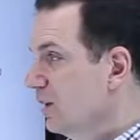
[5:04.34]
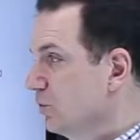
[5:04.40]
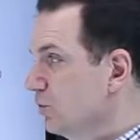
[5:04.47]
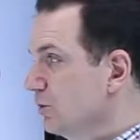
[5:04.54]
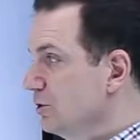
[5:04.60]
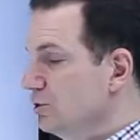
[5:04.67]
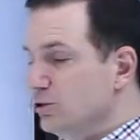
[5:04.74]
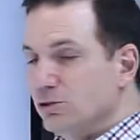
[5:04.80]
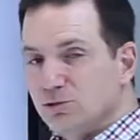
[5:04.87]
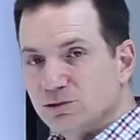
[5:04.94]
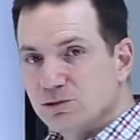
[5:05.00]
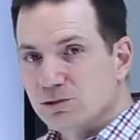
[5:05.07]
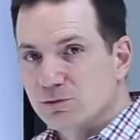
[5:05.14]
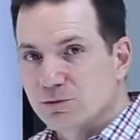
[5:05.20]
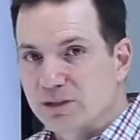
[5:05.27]
help
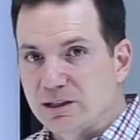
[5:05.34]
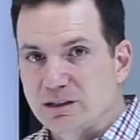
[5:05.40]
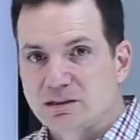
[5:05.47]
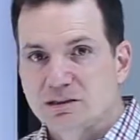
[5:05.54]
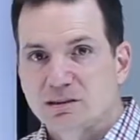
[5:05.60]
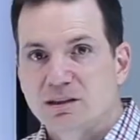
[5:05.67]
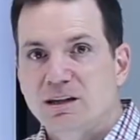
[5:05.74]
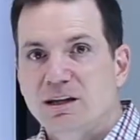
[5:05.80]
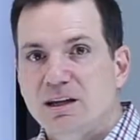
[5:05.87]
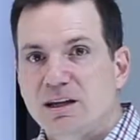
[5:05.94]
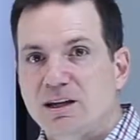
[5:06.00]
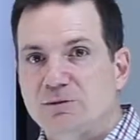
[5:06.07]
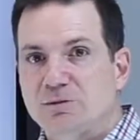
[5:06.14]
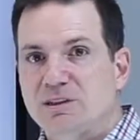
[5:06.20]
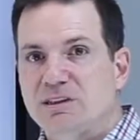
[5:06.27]
reduce your risk
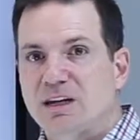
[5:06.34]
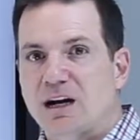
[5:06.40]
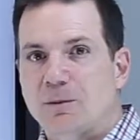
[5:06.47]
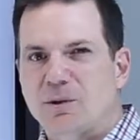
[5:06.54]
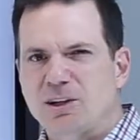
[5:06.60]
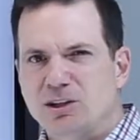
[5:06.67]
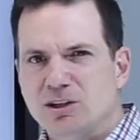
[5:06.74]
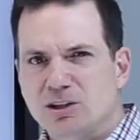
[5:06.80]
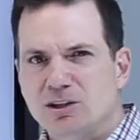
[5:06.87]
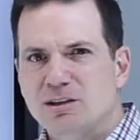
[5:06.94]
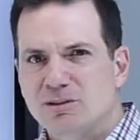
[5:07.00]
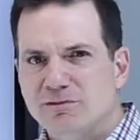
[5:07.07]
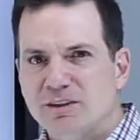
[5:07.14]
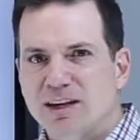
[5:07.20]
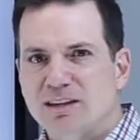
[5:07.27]
in retirement. Good,
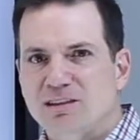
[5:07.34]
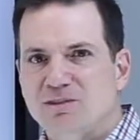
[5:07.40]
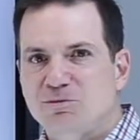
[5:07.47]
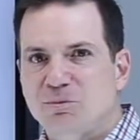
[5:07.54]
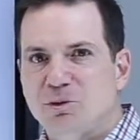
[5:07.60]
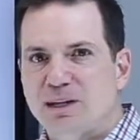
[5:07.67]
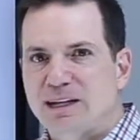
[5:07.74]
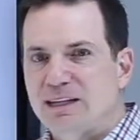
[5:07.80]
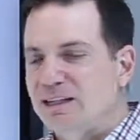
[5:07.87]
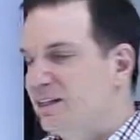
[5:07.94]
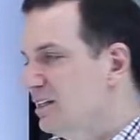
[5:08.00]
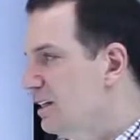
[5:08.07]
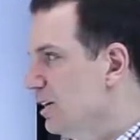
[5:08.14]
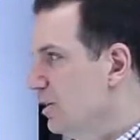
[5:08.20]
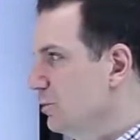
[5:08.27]
effective planning
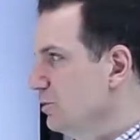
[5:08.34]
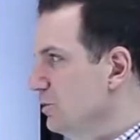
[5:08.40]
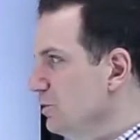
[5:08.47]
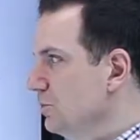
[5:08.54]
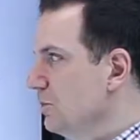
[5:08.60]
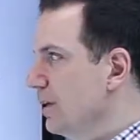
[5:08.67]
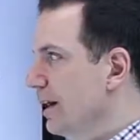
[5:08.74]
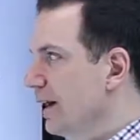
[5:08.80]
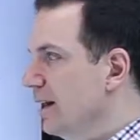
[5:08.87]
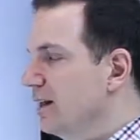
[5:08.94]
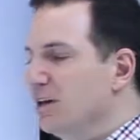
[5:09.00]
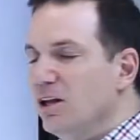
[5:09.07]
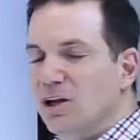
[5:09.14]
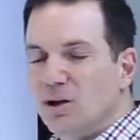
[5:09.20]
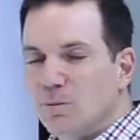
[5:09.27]
can help do
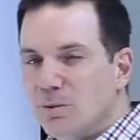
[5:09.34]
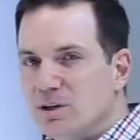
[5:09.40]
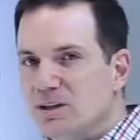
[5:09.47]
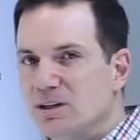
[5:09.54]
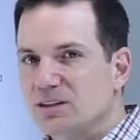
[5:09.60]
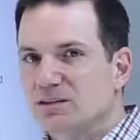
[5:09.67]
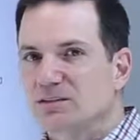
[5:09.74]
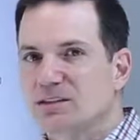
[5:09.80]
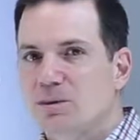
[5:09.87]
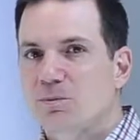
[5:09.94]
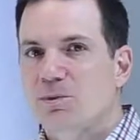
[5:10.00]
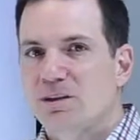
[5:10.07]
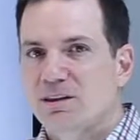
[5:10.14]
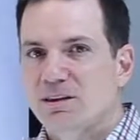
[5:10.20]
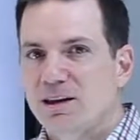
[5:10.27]
that, but it is
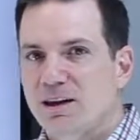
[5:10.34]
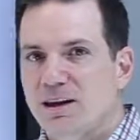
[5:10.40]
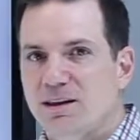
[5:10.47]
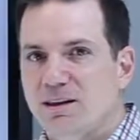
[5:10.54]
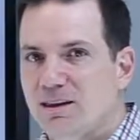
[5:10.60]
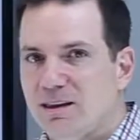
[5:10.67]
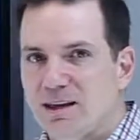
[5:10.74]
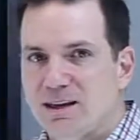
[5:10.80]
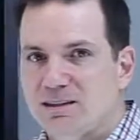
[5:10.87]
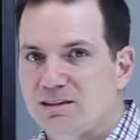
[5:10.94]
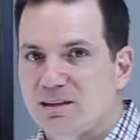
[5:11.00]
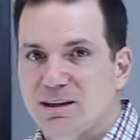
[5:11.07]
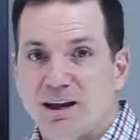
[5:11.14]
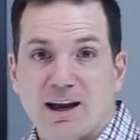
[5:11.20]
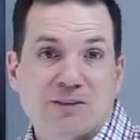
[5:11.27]
something
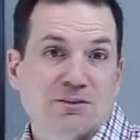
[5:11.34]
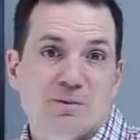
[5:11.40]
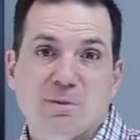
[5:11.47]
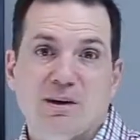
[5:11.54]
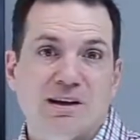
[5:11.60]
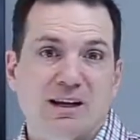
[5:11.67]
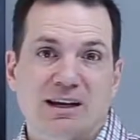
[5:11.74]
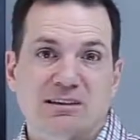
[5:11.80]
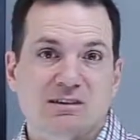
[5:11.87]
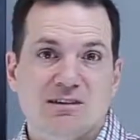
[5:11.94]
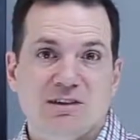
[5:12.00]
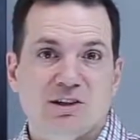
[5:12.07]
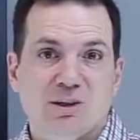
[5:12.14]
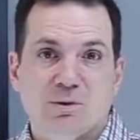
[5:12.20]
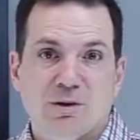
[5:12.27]
that everybody has to
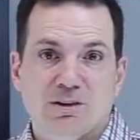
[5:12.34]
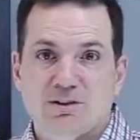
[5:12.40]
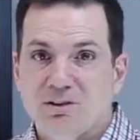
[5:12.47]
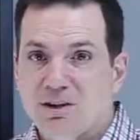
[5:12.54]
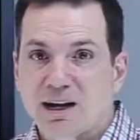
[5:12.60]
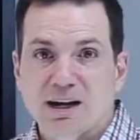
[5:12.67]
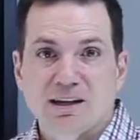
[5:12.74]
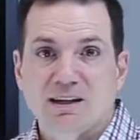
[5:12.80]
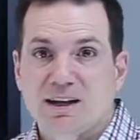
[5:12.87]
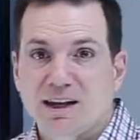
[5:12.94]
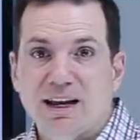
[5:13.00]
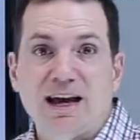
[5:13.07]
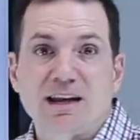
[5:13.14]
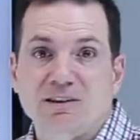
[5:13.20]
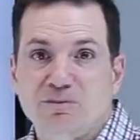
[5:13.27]
deal with. You're not going to get
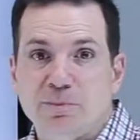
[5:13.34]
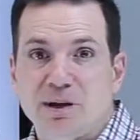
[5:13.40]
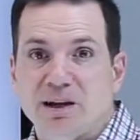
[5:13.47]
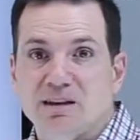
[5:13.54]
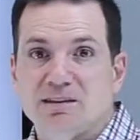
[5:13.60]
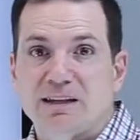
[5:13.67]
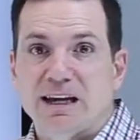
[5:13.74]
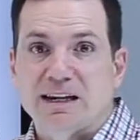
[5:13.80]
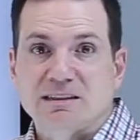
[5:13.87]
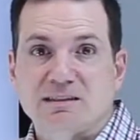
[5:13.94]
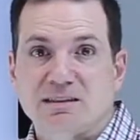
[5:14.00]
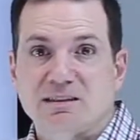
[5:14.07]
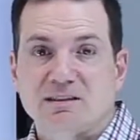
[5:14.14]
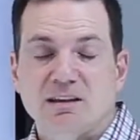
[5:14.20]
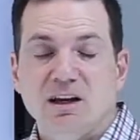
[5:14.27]
out of paying
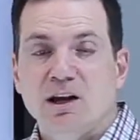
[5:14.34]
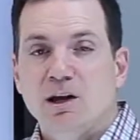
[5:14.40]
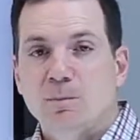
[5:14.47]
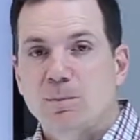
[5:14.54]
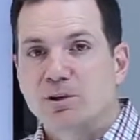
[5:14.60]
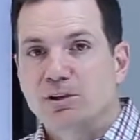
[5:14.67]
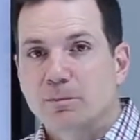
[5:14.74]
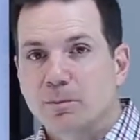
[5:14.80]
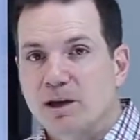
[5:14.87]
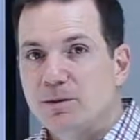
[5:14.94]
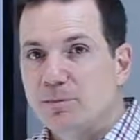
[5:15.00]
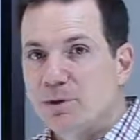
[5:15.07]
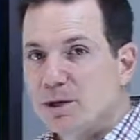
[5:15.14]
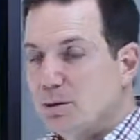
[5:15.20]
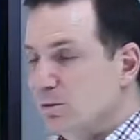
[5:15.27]
taxes, but you
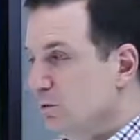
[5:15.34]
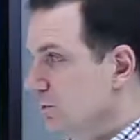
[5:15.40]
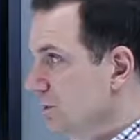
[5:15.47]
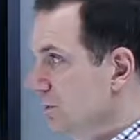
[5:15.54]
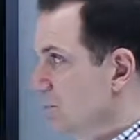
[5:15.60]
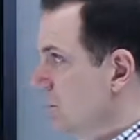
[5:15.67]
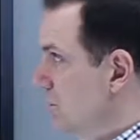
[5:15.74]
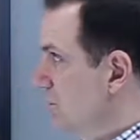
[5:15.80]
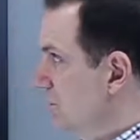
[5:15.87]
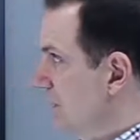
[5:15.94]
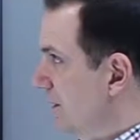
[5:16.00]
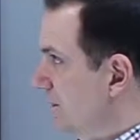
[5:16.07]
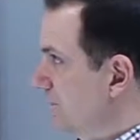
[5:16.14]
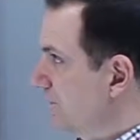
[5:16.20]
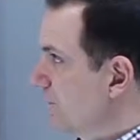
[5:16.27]
might be able to reduce
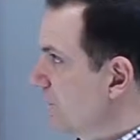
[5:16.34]
them.